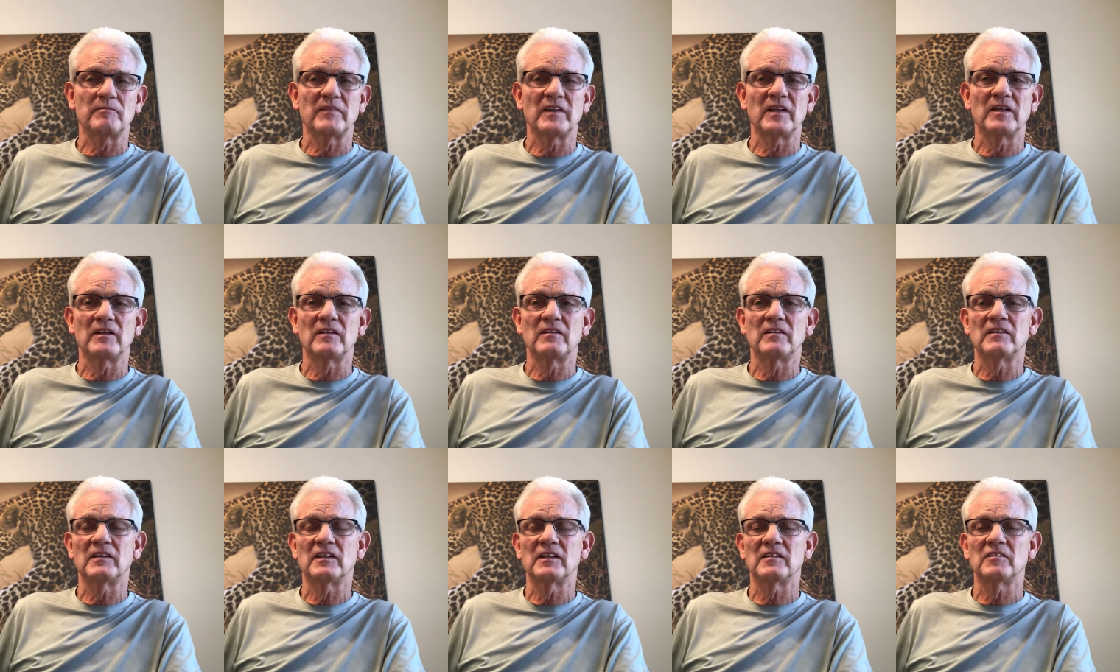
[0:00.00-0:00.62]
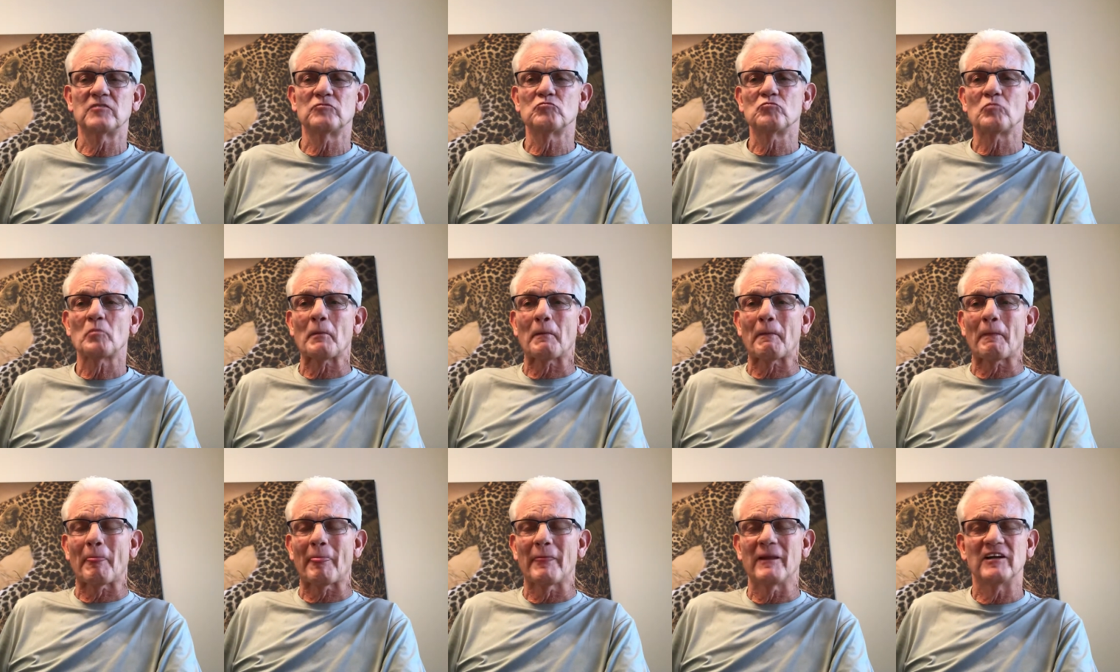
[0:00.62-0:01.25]
You know,
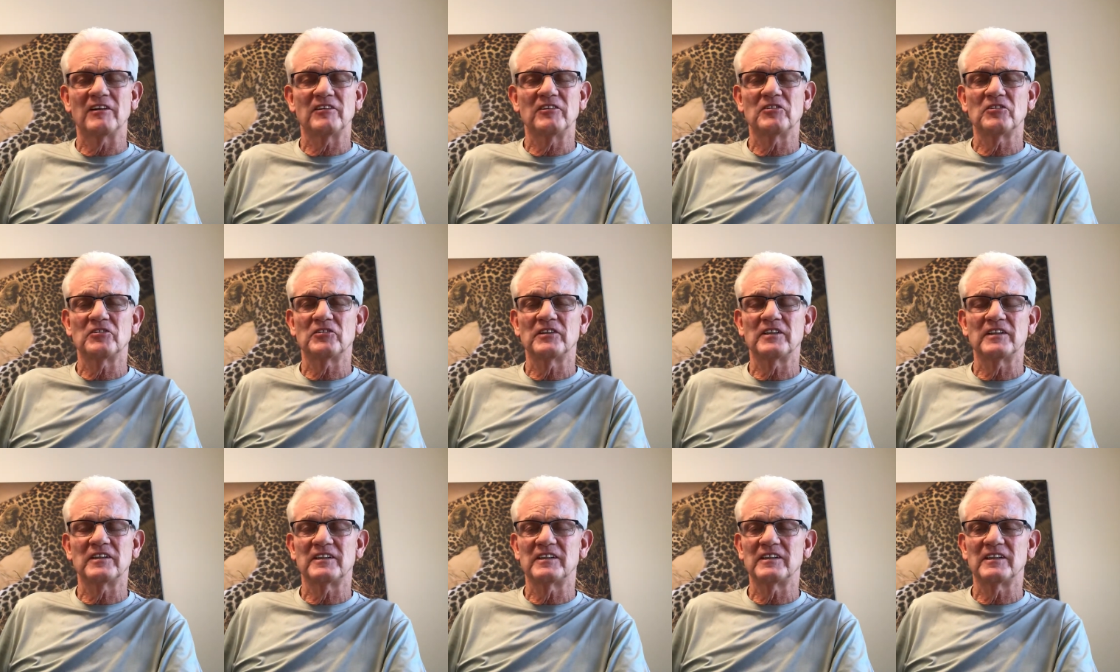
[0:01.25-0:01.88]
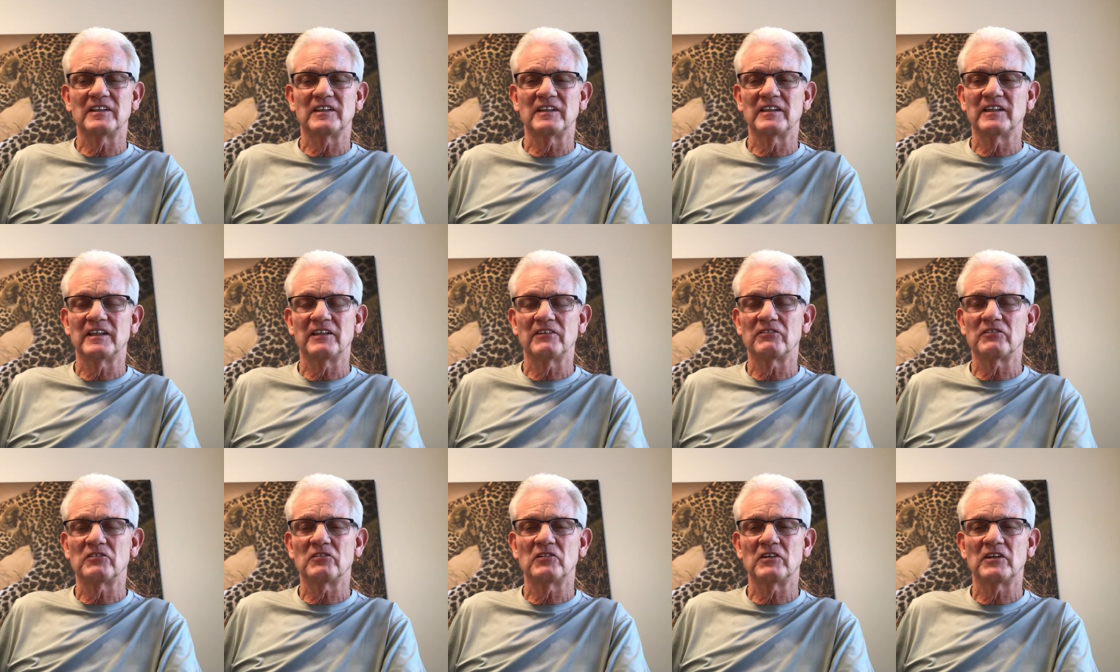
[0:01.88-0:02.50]
I know that
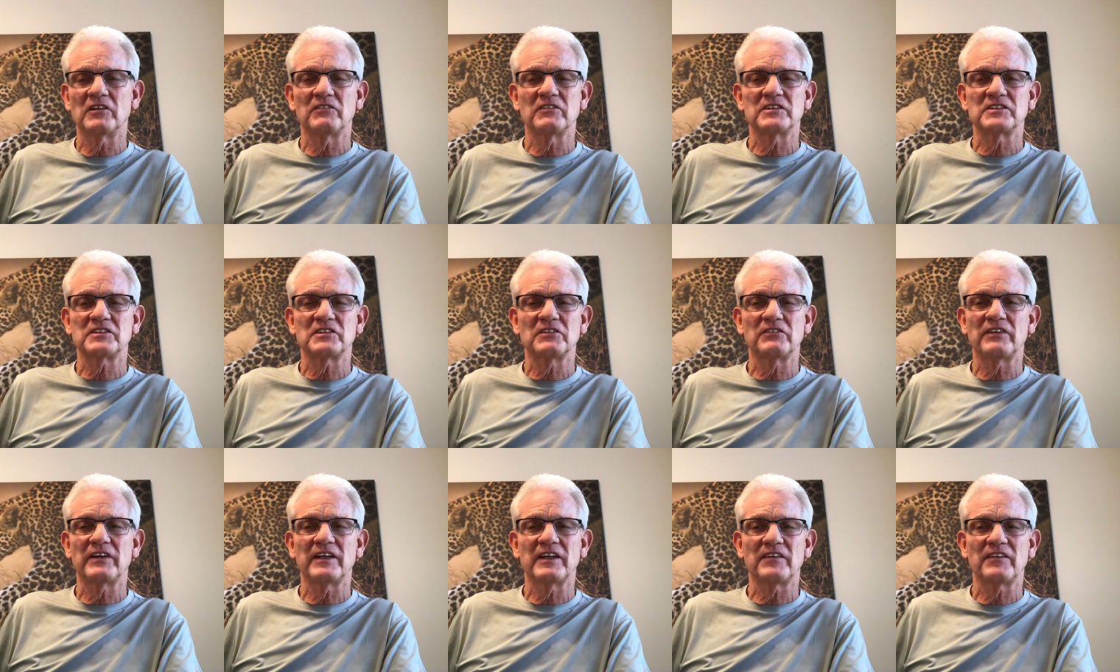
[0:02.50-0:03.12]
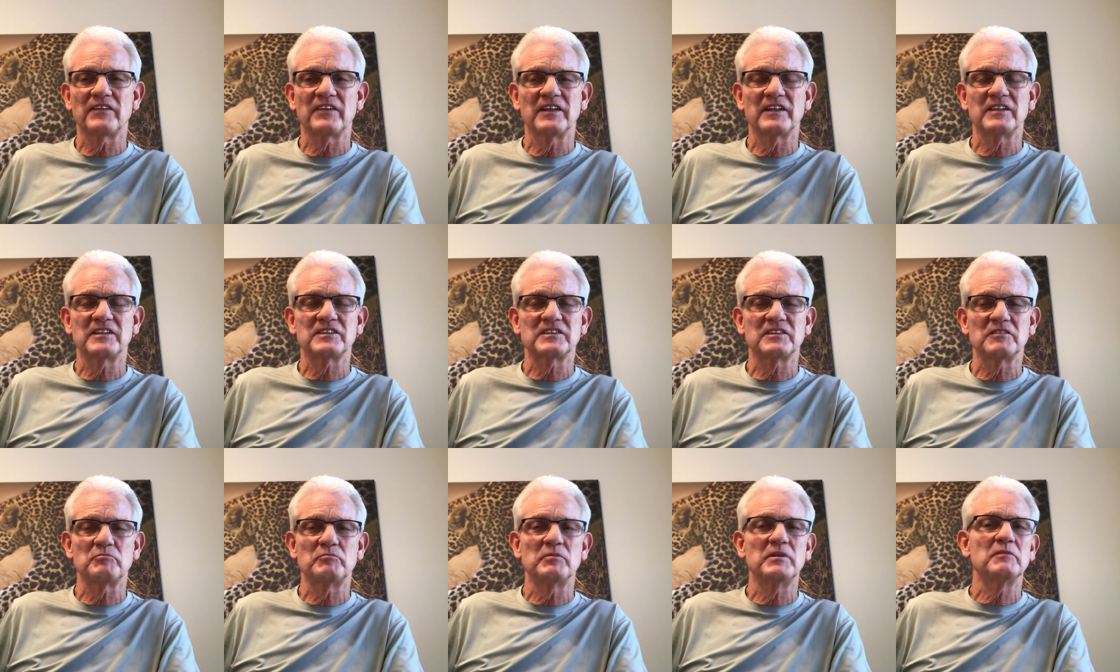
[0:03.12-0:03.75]
every one of us have had
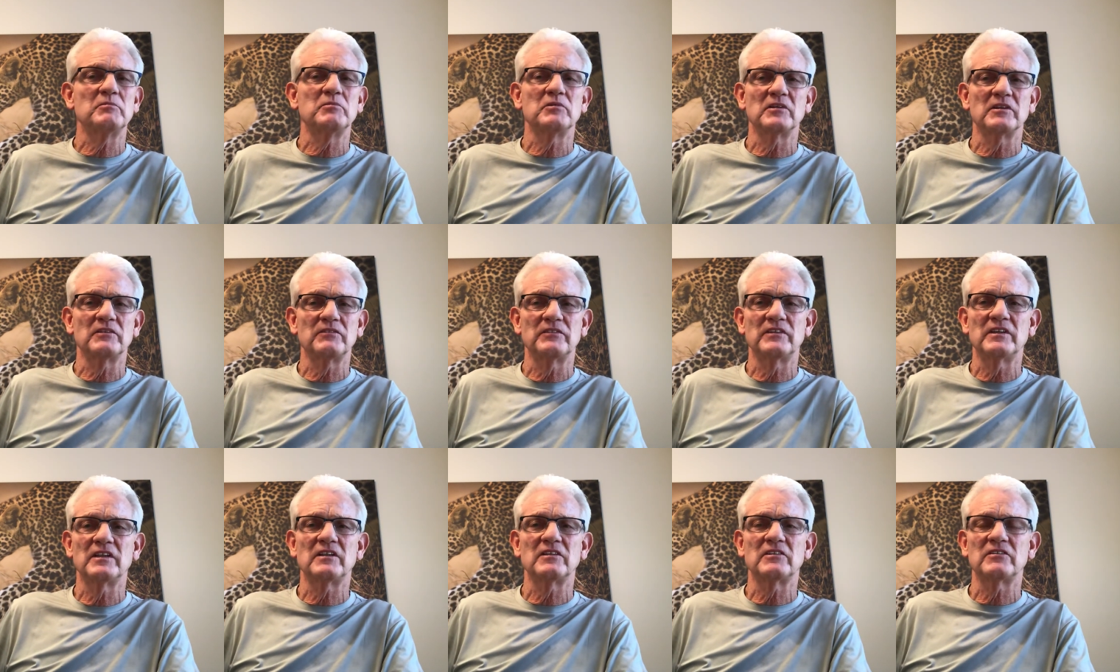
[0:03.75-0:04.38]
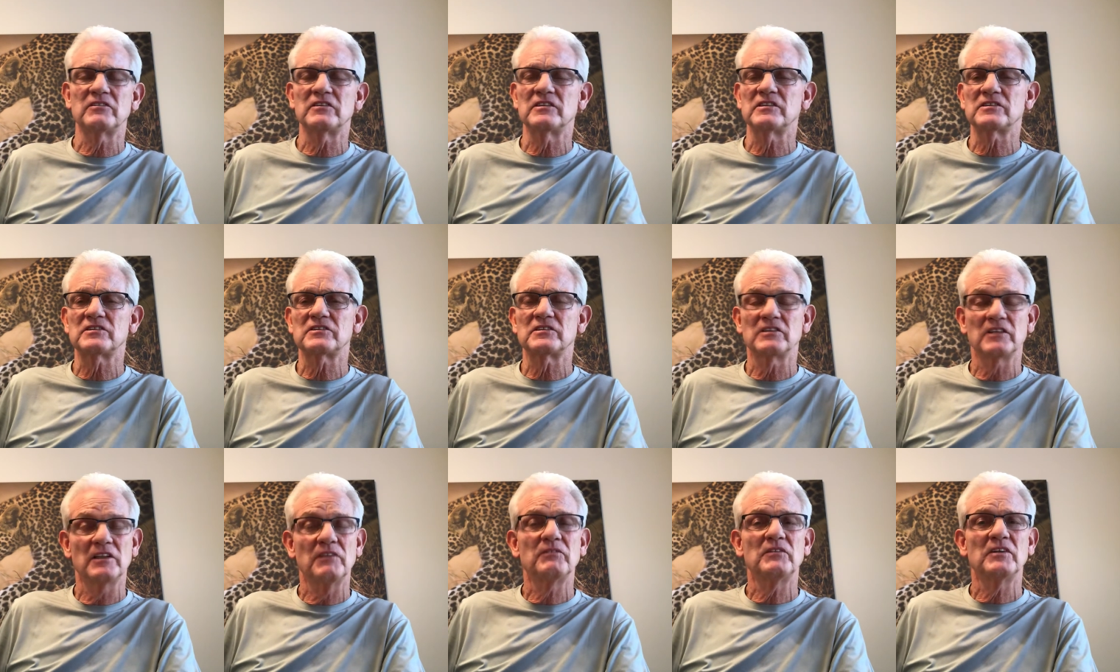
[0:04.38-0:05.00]
things that people have done to us,
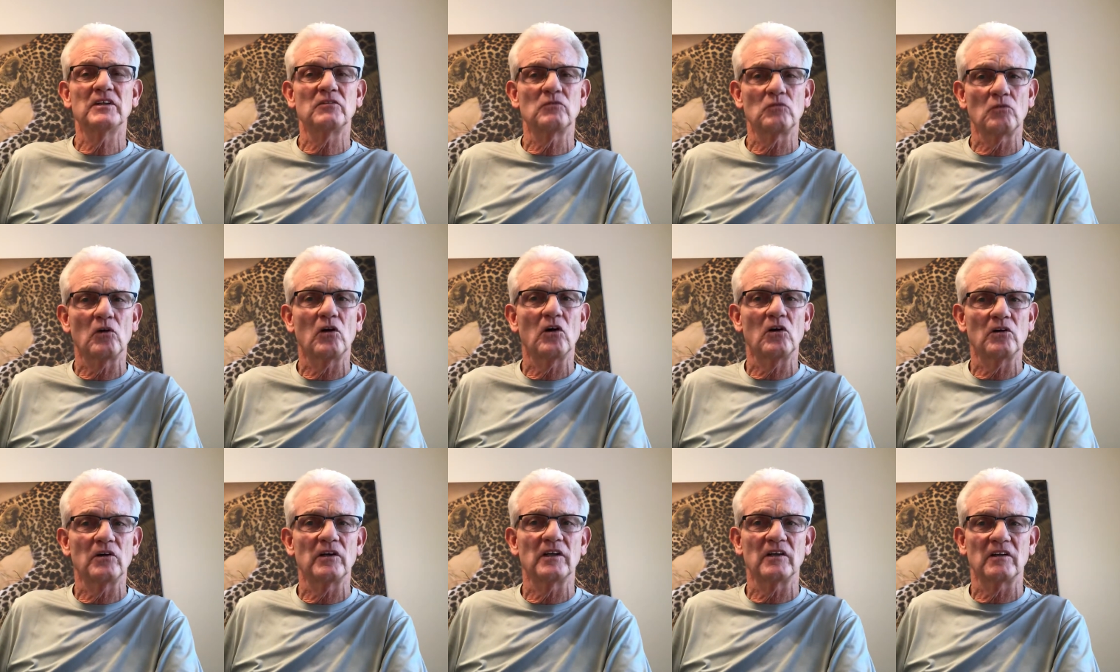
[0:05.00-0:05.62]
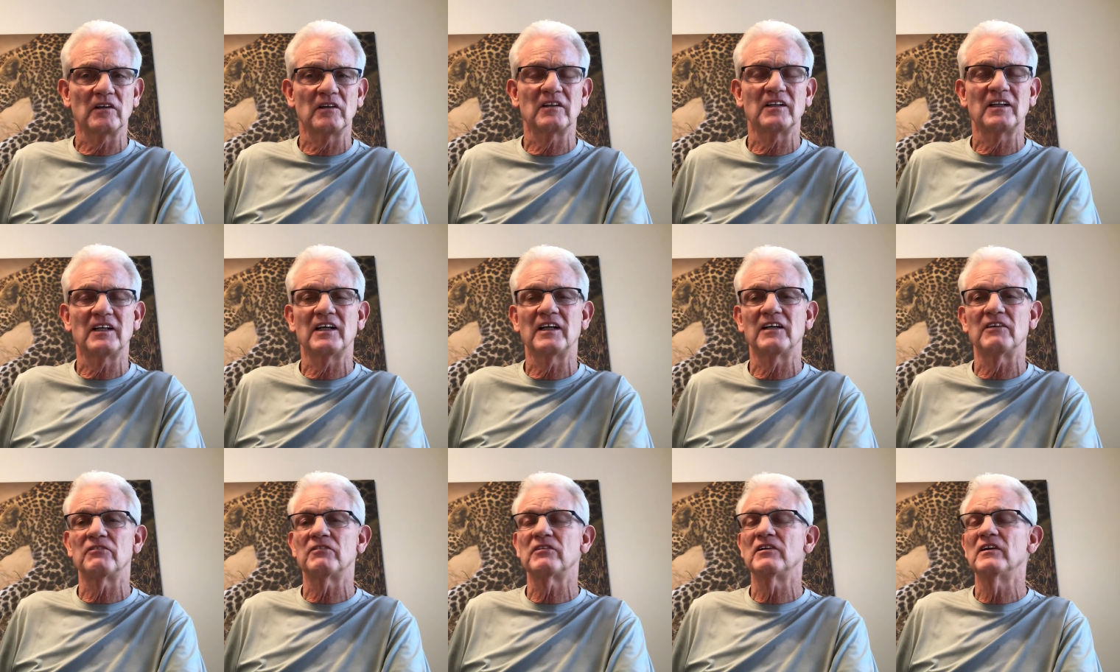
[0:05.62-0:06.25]
that they've done wrong in our life.